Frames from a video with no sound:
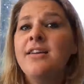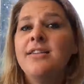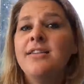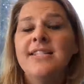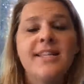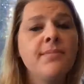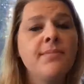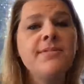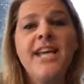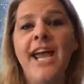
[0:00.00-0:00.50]

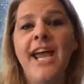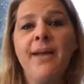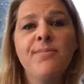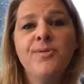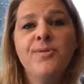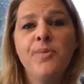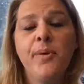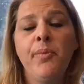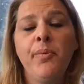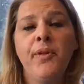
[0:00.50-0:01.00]

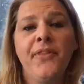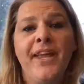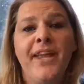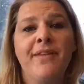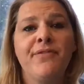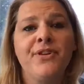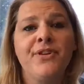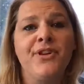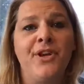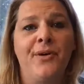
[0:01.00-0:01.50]
Sometimes we will
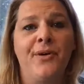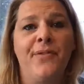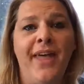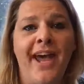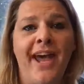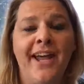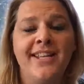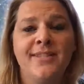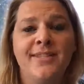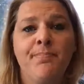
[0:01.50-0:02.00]
never know
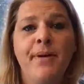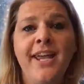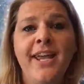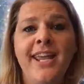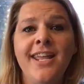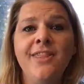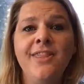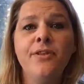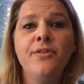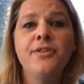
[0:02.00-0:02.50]
that.
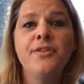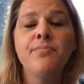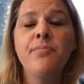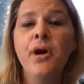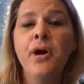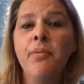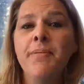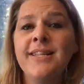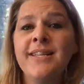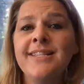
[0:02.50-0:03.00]
But in those
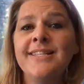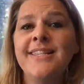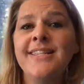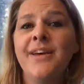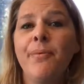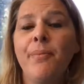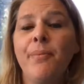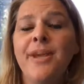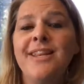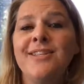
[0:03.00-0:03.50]
moments
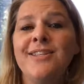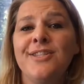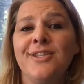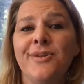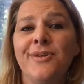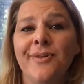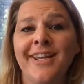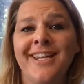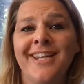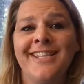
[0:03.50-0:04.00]
that we
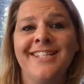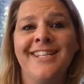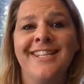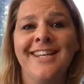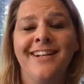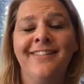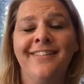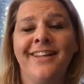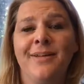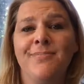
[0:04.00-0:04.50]
do get to
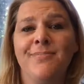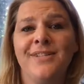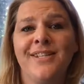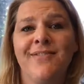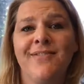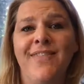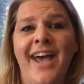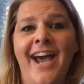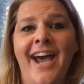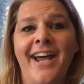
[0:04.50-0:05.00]
see a glimpse
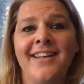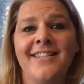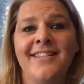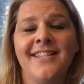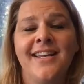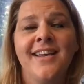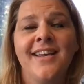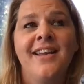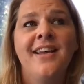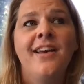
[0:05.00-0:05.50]
of that,
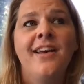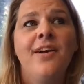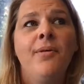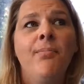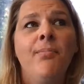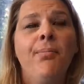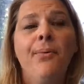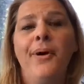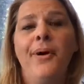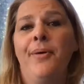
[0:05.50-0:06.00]

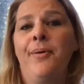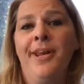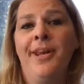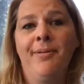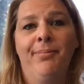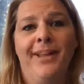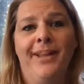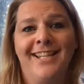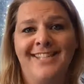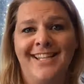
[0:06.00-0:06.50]
boy, what
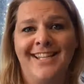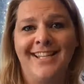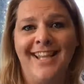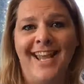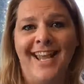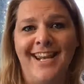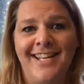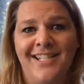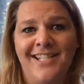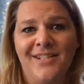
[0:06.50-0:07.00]
a blessing
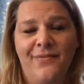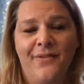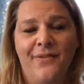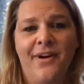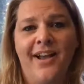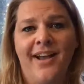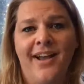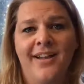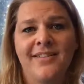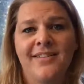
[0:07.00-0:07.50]
that is
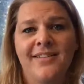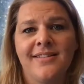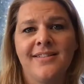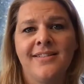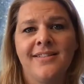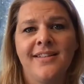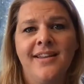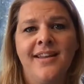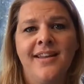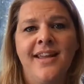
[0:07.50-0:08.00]
for
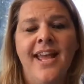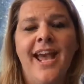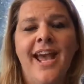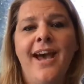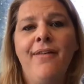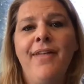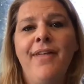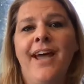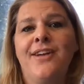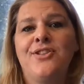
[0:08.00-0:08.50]
us.
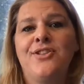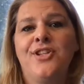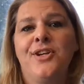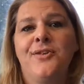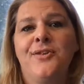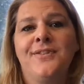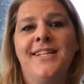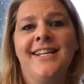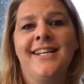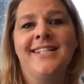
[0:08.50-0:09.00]
How that
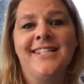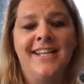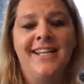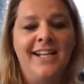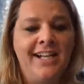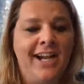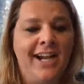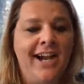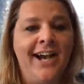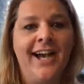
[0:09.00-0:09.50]
shows us
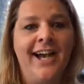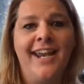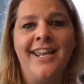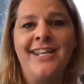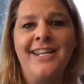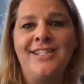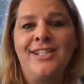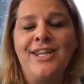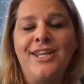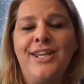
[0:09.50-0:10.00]
that God
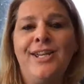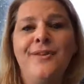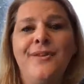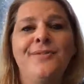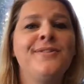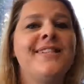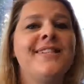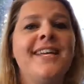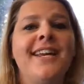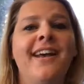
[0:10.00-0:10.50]
is
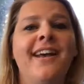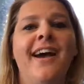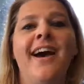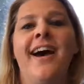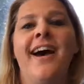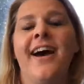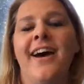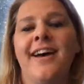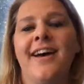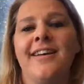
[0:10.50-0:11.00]
using
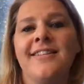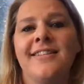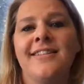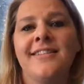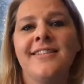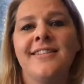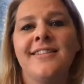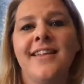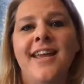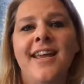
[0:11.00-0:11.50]

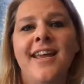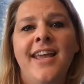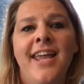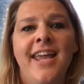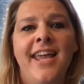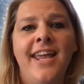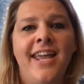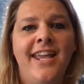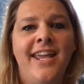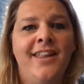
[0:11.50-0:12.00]
us
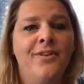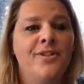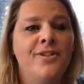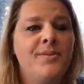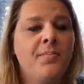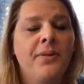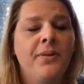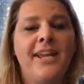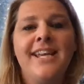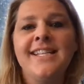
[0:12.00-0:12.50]
in
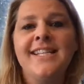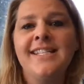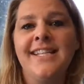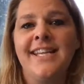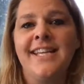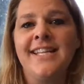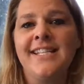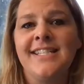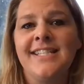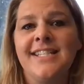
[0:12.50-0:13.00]
those
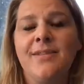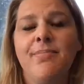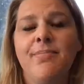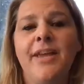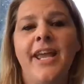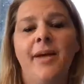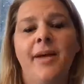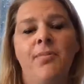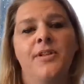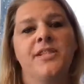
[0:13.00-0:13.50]
places to
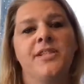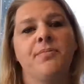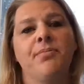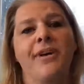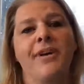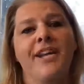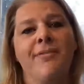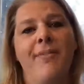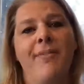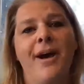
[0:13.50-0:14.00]
be able to
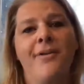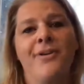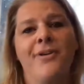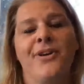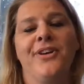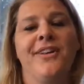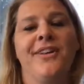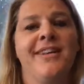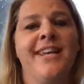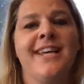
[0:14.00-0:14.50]
bring about
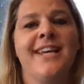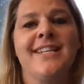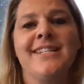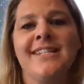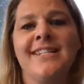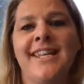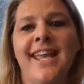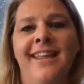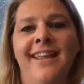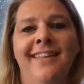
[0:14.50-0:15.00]

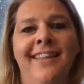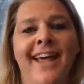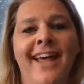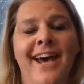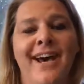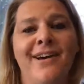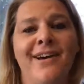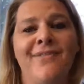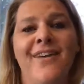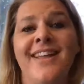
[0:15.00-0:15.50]
goodness and
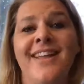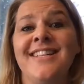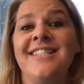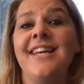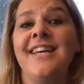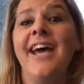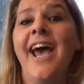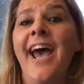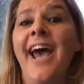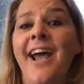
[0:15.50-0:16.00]
love, and
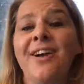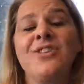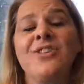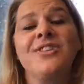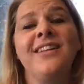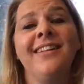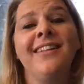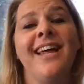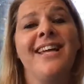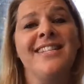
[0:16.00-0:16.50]
to
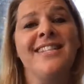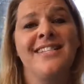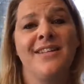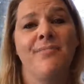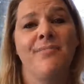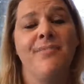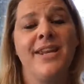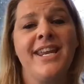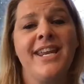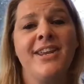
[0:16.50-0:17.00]
actually let
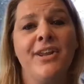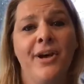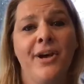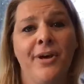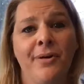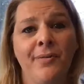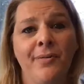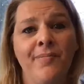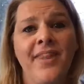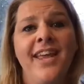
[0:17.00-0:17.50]
somebody
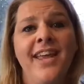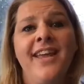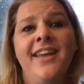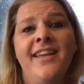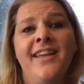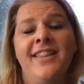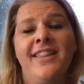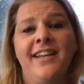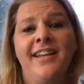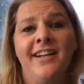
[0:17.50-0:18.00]
know
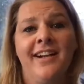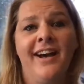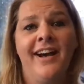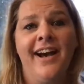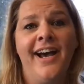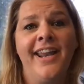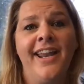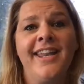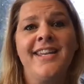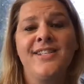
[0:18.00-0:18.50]
that
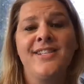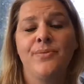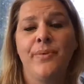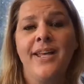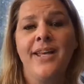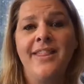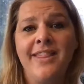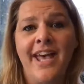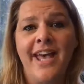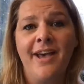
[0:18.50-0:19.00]
God is
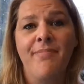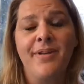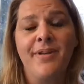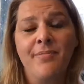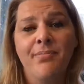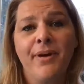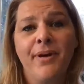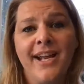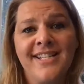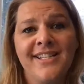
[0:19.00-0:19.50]
with them
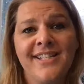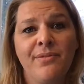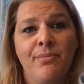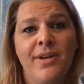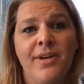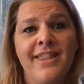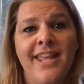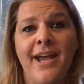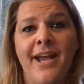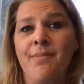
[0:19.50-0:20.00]
and present
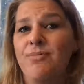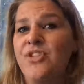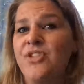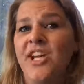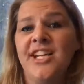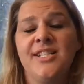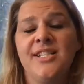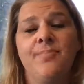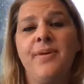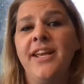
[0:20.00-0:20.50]
with them
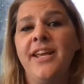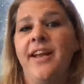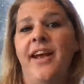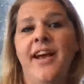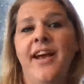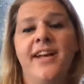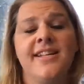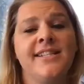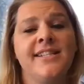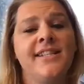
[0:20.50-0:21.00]
just
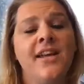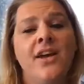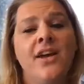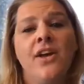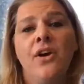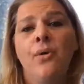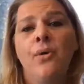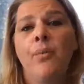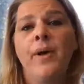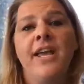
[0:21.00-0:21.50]
because
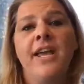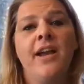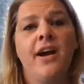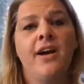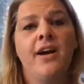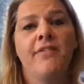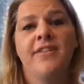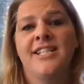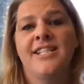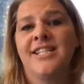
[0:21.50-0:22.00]
we
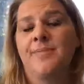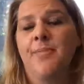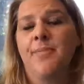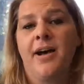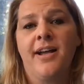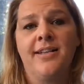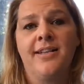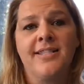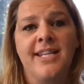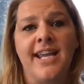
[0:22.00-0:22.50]
are
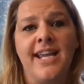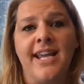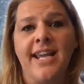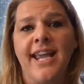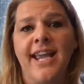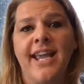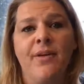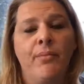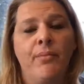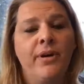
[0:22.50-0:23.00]

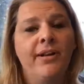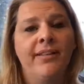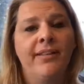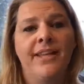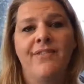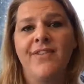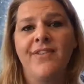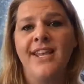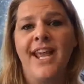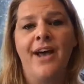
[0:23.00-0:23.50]
responding and we're
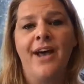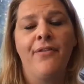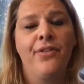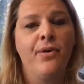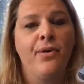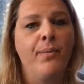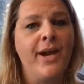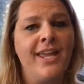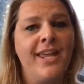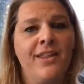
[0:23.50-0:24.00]
living out
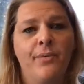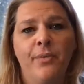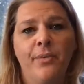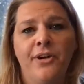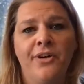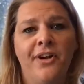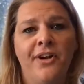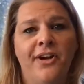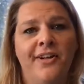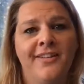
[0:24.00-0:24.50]
the way that
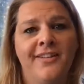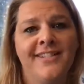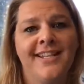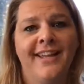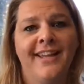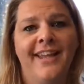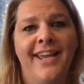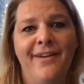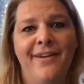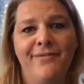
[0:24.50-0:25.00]
we're called
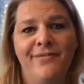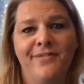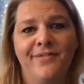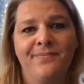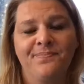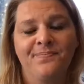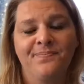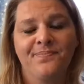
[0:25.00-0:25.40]
to live.